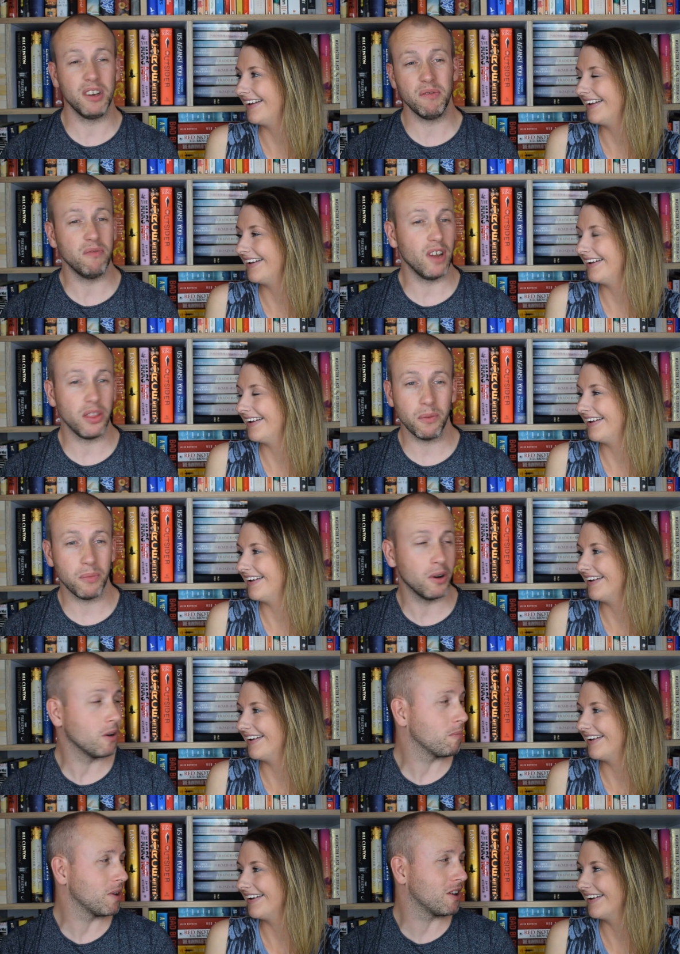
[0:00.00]
Speaker 1: even read the
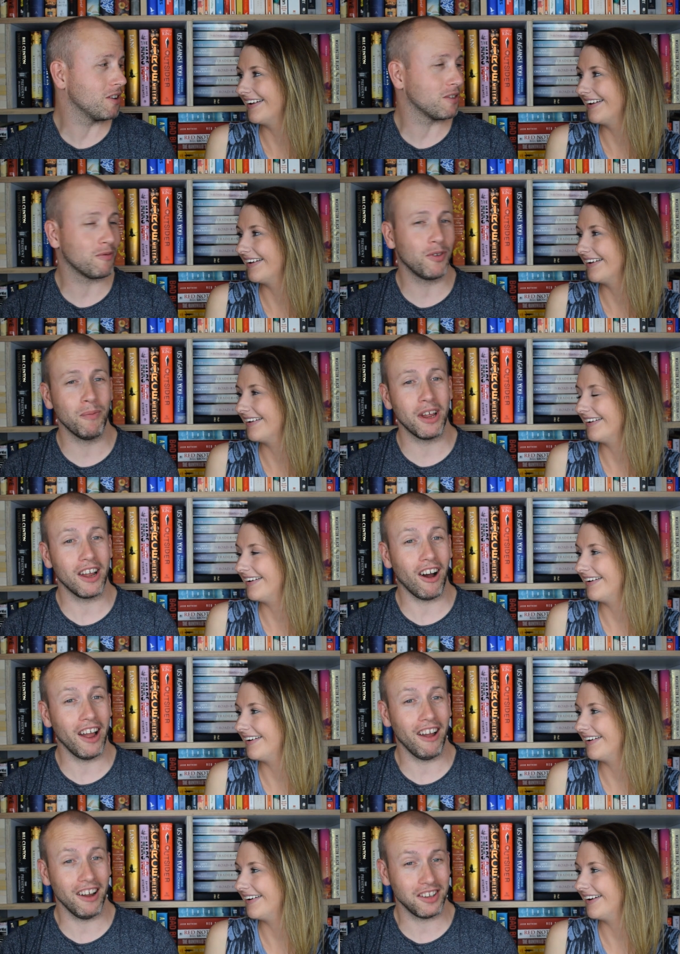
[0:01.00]
book. Because for me,
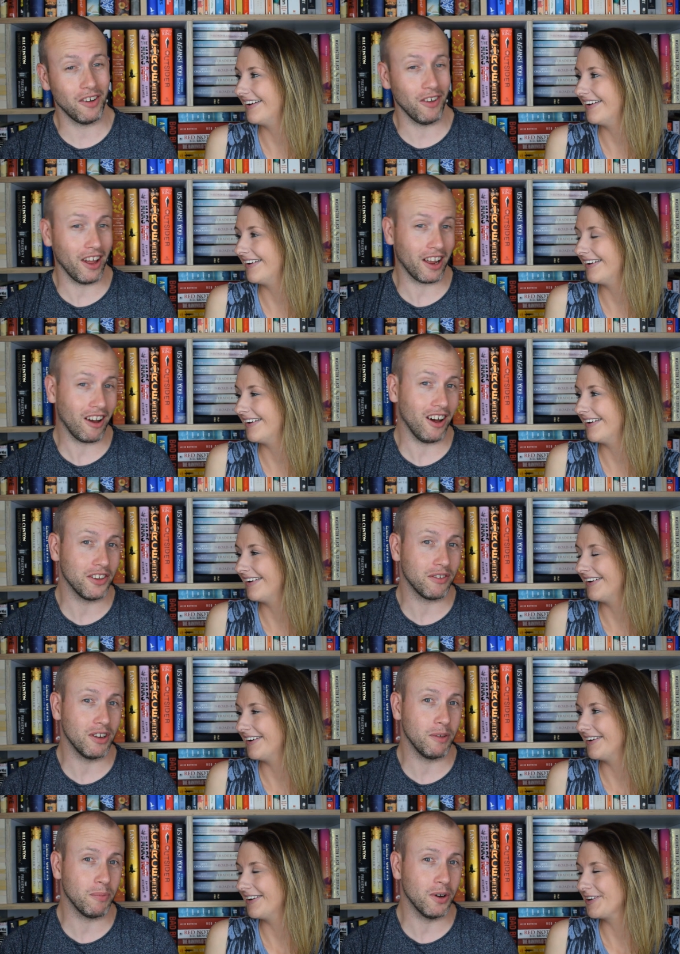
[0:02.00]
I, I don't like hard
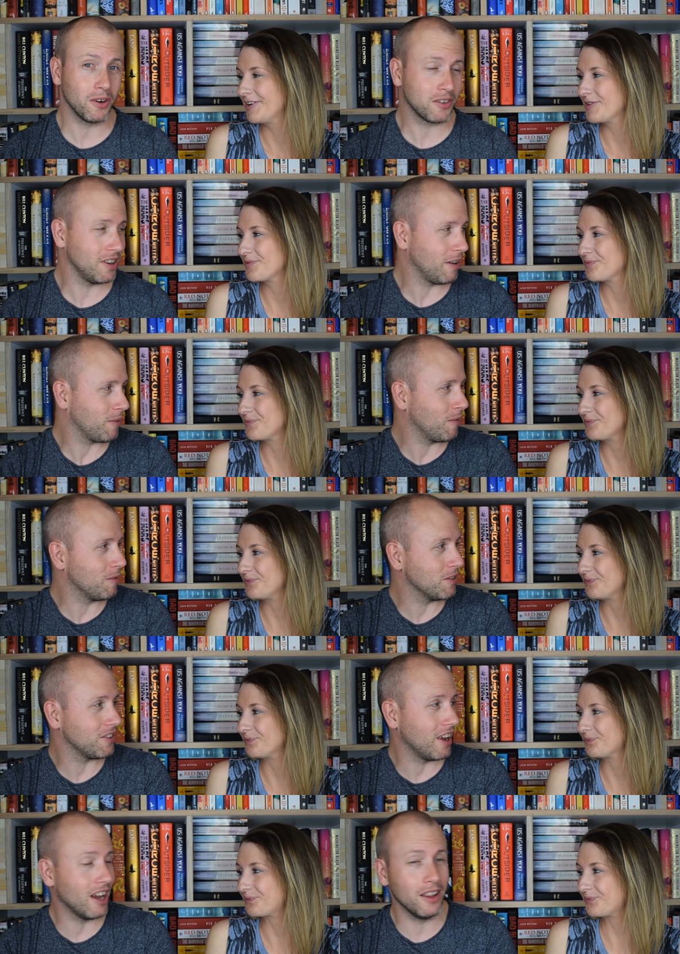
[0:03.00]
to read books. And everyone
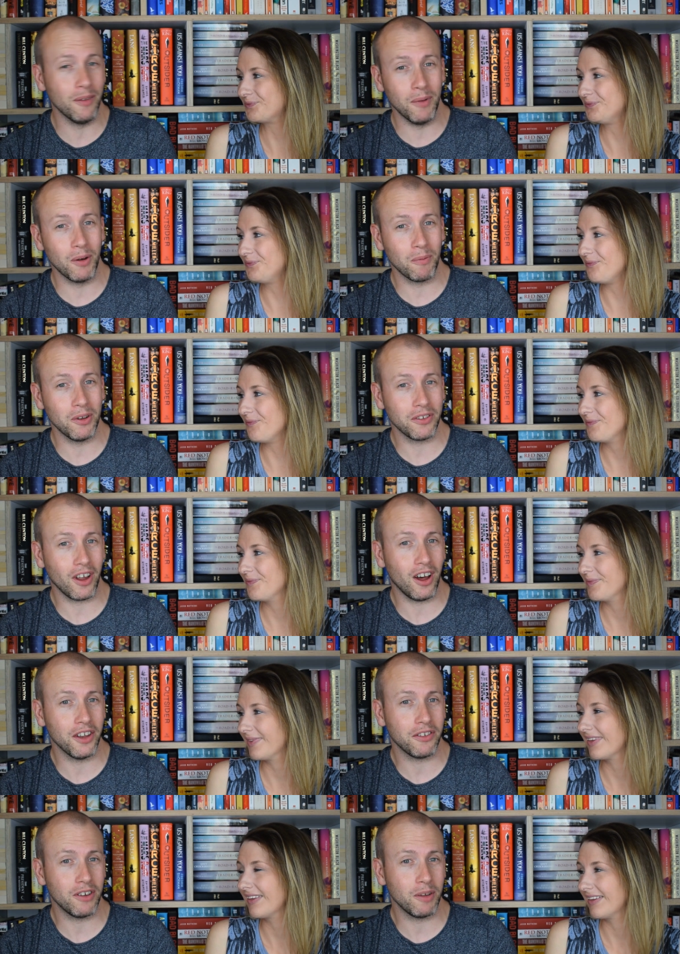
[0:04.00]
was saying The Milkman's a
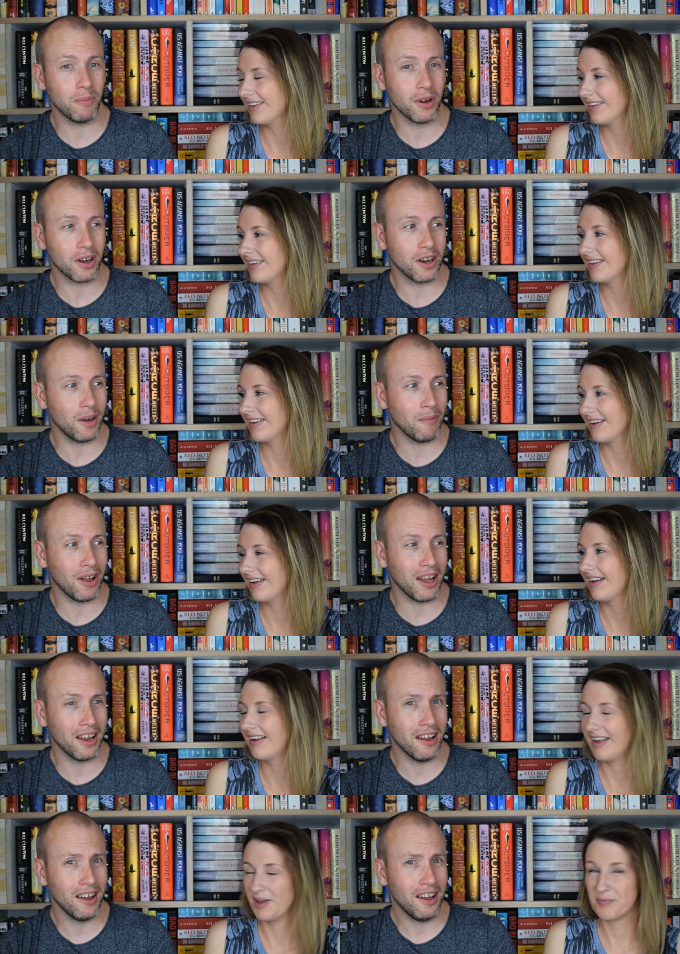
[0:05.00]
hard to read book. And I'm
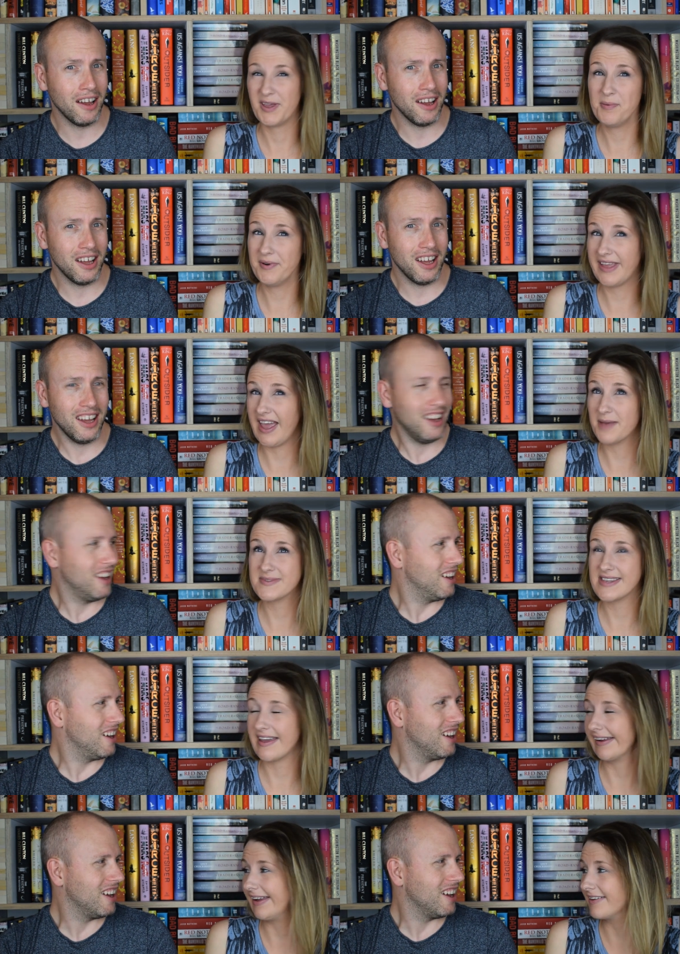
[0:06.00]
like,
Speaker 2: people kept
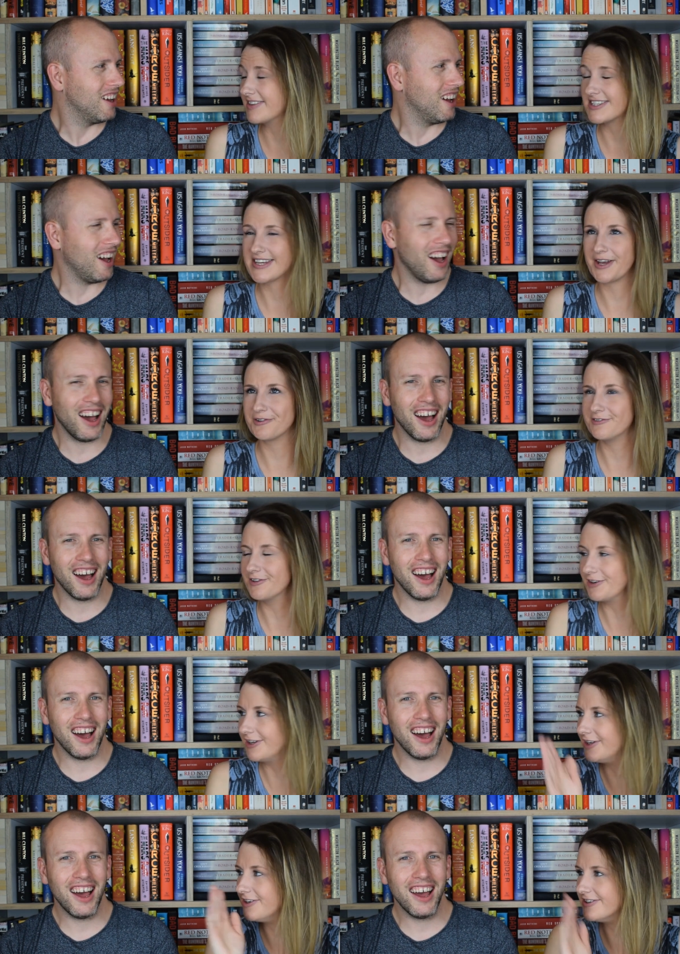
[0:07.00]
saying it. The Channel 4
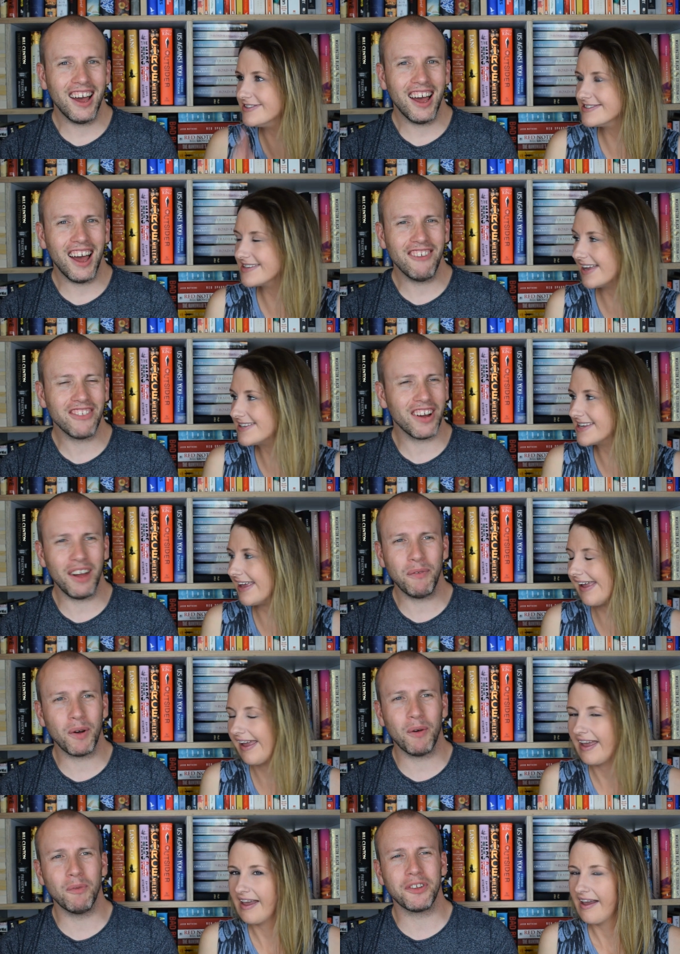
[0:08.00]
News said Every,
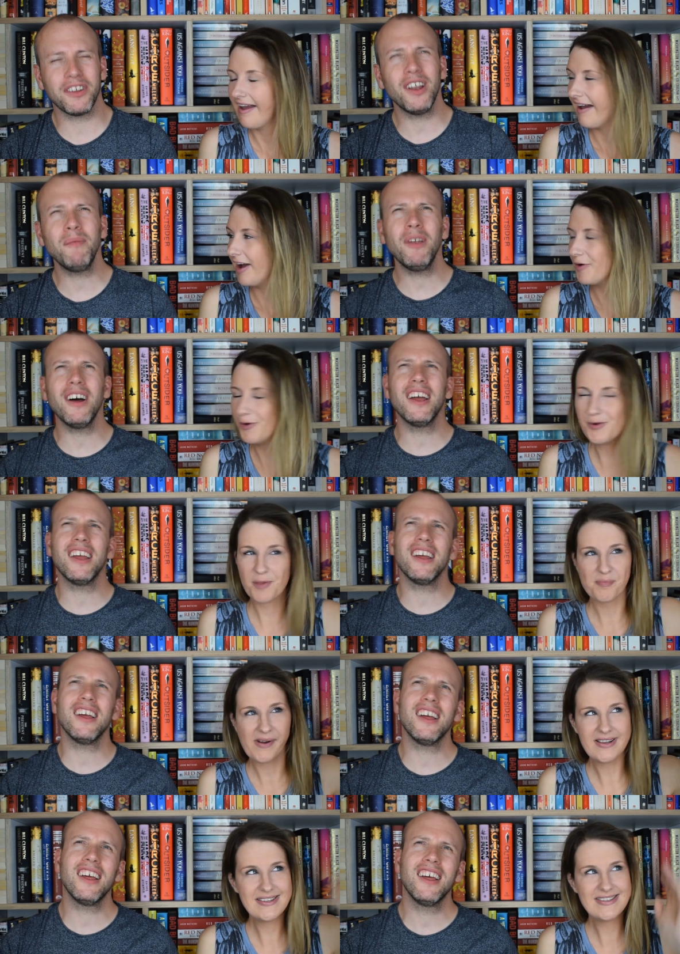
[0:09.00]
Everyone was, and I'm
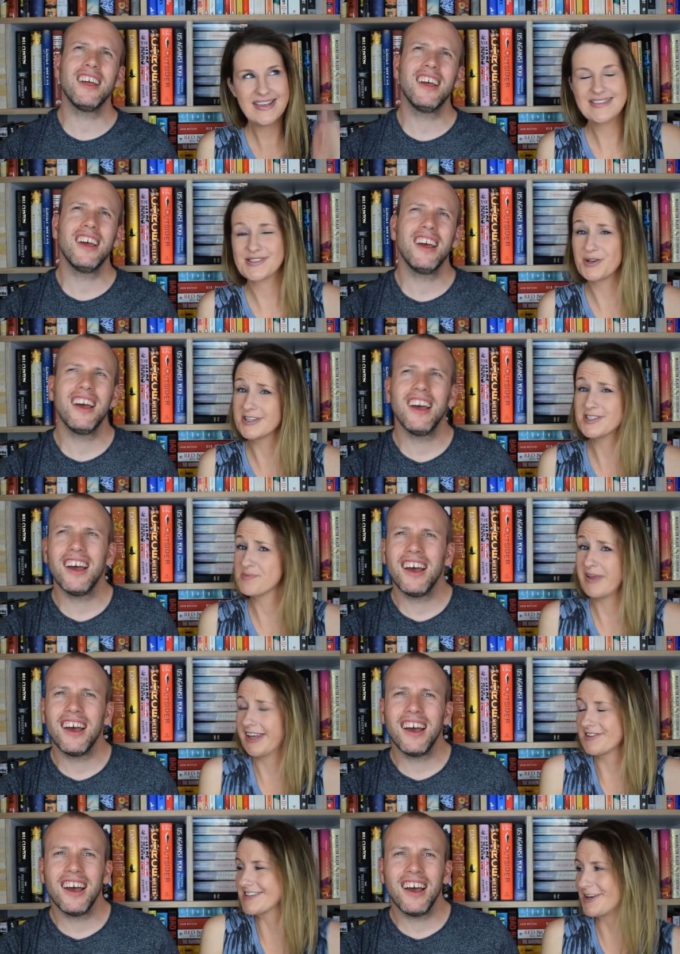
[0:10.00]
like... Or pundits, sorry, just
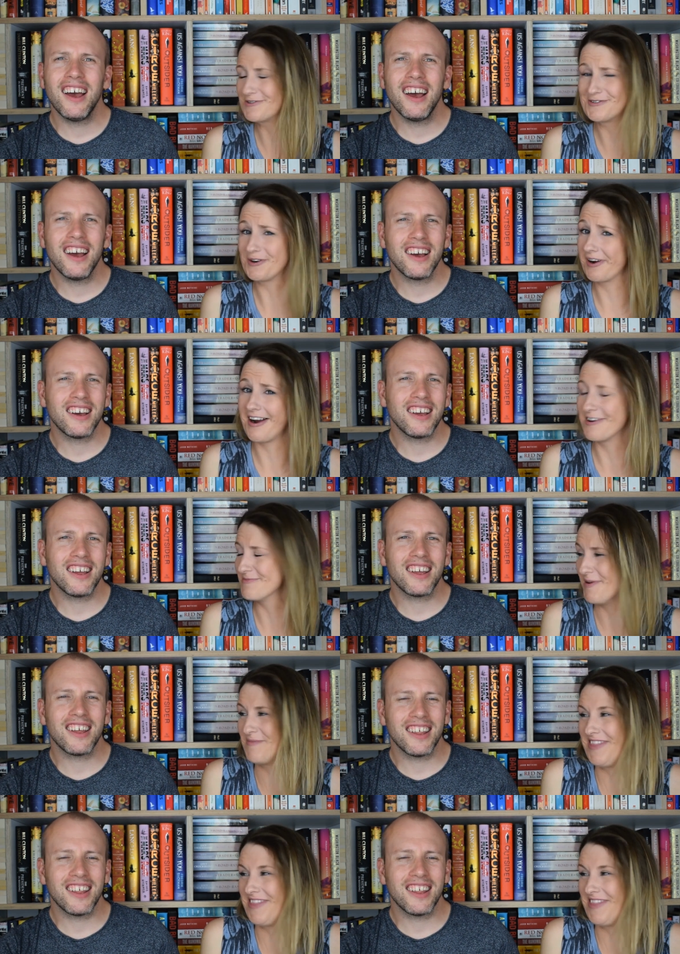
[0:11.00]
picking on Channel 4, I can't remember